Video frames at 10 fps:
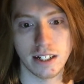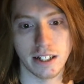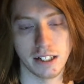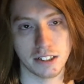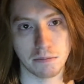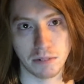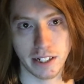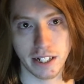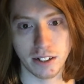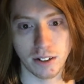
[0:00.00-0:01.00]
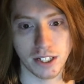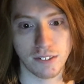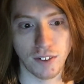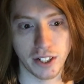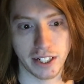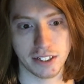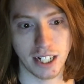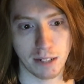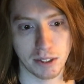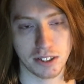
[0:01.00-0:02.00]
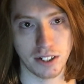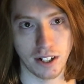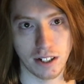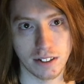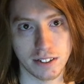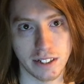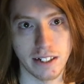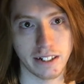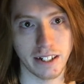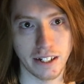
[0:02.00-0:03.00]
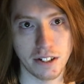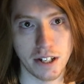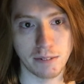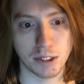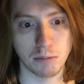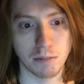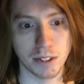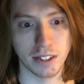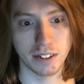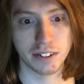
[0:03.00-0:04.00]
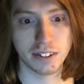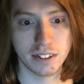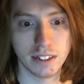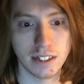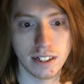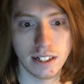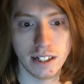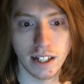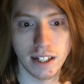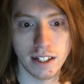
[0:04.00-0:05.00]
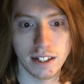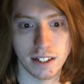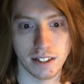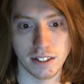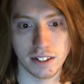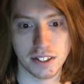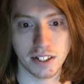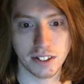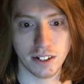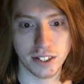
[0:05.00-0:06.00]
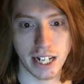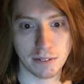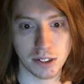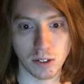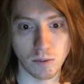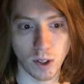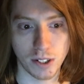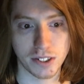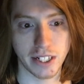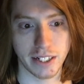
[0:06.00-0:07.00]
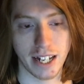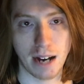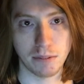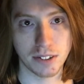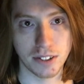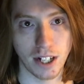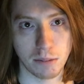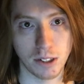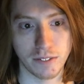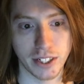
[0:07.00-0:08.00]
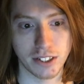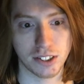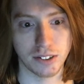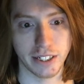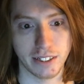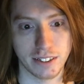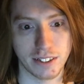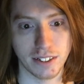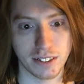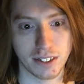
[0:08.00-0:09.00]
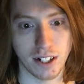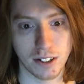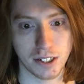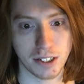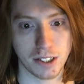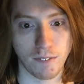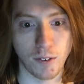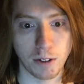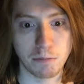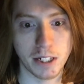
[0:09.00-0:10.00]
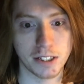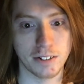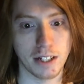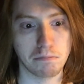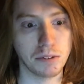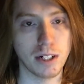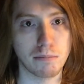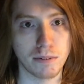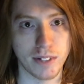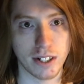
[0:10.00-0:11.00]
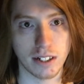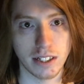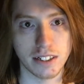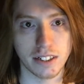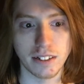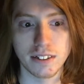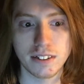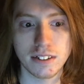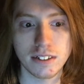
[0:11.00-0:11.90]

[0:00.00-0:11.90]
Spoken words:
It's the plague known as fully autonomous cars, aka hipstermobiles. These things are the absolute worst thing to happen to the automotive industry, since cars such as the Ford Pinto that blew up in rear collisions.